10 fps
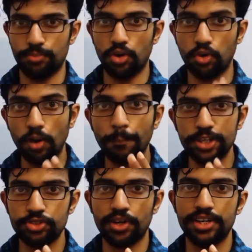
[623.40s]
or
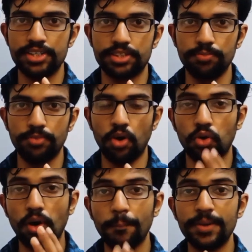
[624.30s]

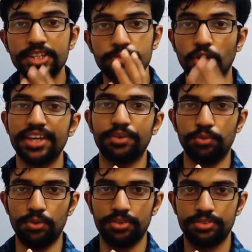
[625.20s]
complex
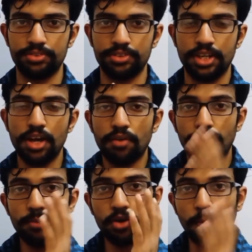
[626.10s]
molecule.
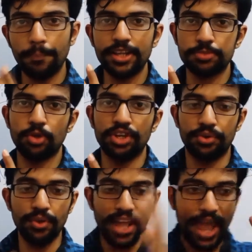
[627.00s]
From a complex
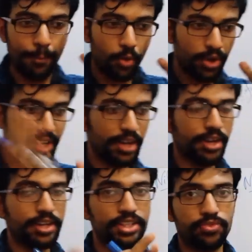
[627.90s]
molecule, ammonia
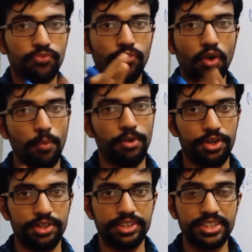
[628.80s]
is formed.
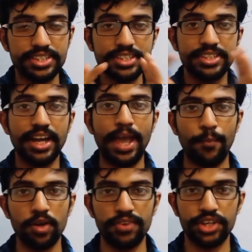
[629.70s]
This is the
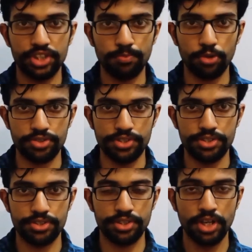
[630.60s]
ammonification
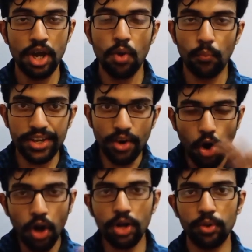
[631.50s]
process. We
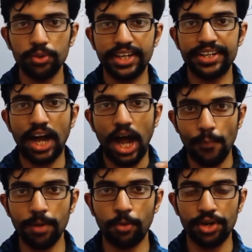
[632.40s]
all know that
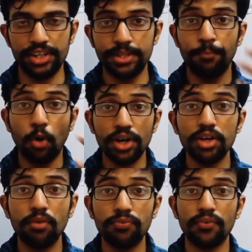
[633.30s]
our body, the body
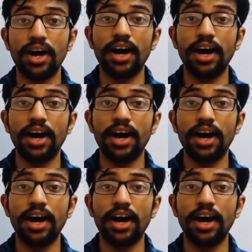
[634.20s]
of